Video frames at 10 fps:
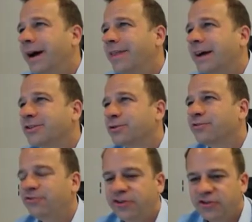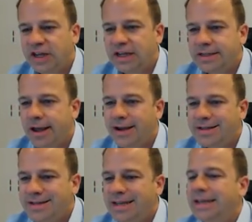that sort of fifteen
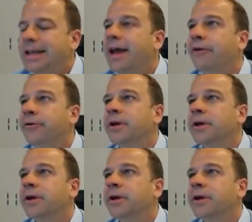nineteen area.